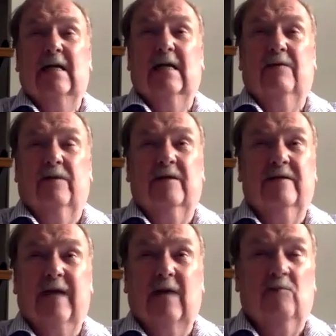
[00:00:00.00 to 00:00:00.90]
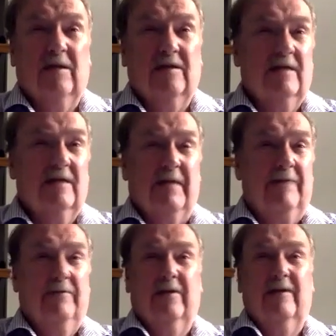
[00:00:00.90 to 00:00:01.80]
is for the same reasons that
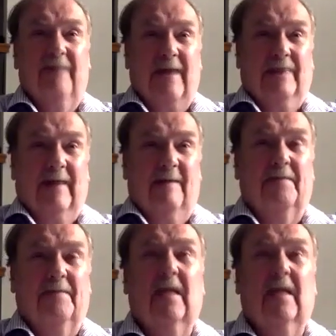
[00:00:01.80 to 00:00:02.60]
people invent them.